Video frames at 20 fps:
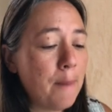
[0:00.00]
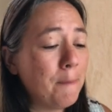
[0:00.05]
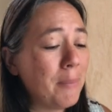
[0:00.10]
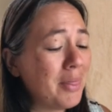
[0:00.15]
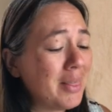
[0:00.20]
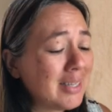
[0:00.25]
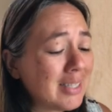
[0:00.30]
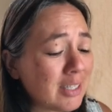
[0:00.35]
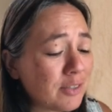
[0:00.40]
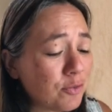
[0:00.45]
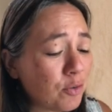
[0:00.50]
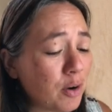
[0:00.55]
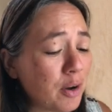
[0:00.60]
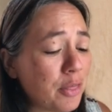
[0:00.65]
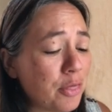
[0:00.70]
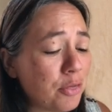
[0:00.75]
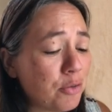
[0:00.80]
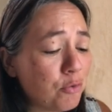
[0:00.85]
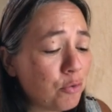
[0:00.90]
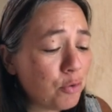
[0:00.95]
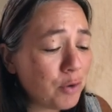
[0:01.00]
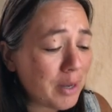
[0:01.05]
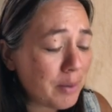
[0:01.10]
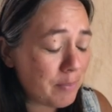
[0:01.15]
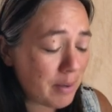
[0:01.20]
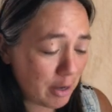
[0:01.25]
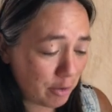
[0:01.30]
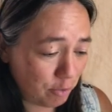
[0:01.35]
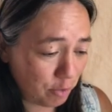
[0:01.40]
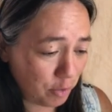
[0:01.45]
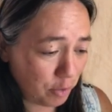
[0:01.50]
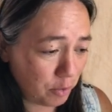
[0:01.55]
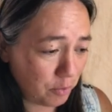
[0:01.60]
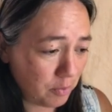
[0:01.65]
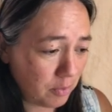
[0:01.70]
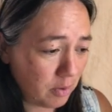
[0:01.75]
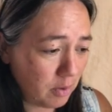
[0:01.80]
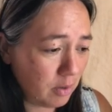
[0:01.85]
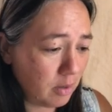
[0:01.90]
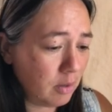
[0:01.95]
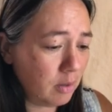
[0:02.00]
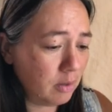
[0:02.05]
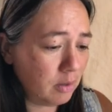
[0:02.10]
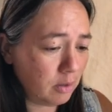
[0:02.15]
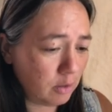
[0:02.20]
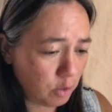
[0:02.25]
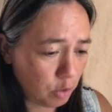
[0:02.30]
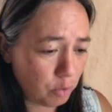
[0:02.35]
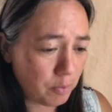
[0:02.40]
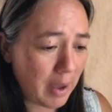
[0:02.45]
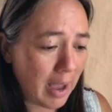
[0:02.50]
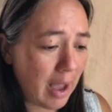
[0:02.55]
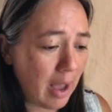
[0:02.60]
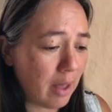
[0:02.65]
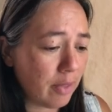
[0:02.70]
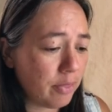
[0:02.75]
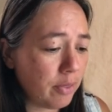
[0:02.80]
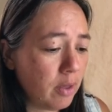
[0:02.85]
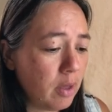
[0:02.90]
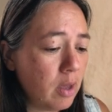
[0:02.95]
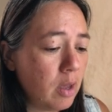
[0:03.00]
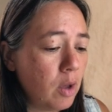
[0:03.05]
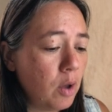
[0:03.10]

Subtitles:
but this is for a 3-bedroom, 2-bath,